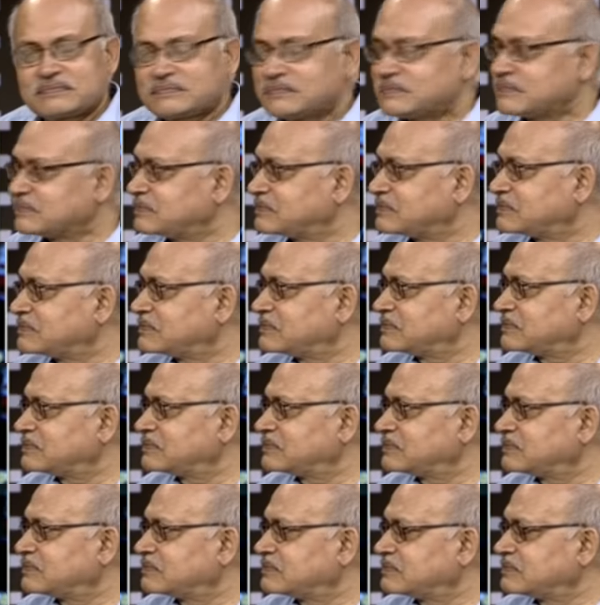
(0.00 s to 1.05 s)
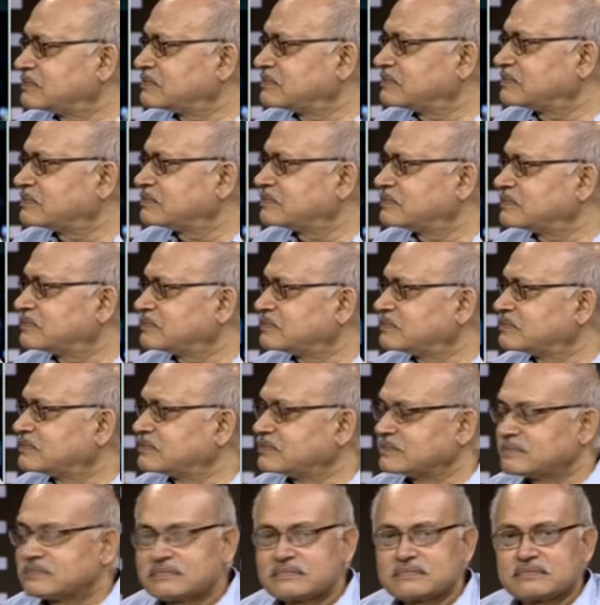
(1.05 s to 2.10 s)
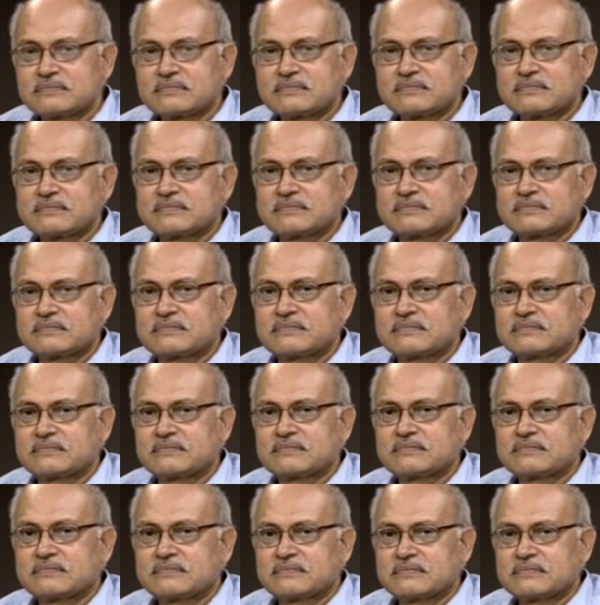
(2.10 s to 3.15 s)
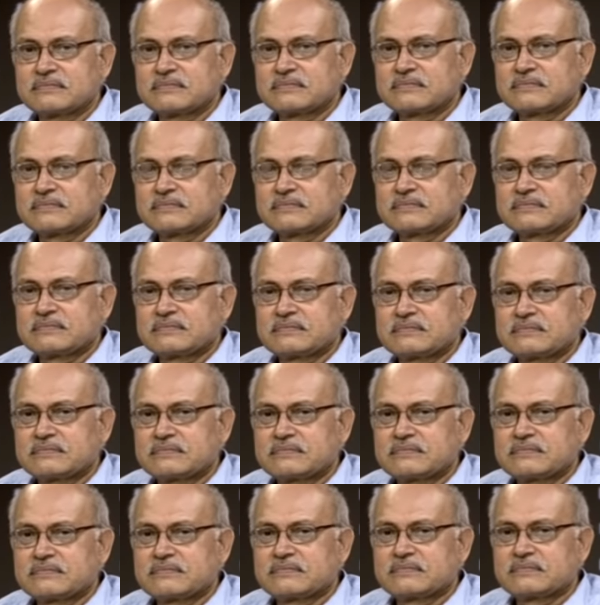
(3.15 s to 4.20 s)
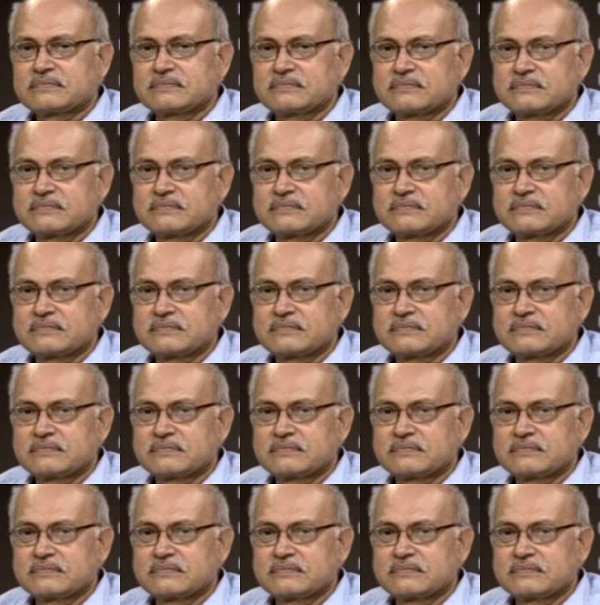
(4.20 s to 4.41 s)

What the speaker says: [no speech]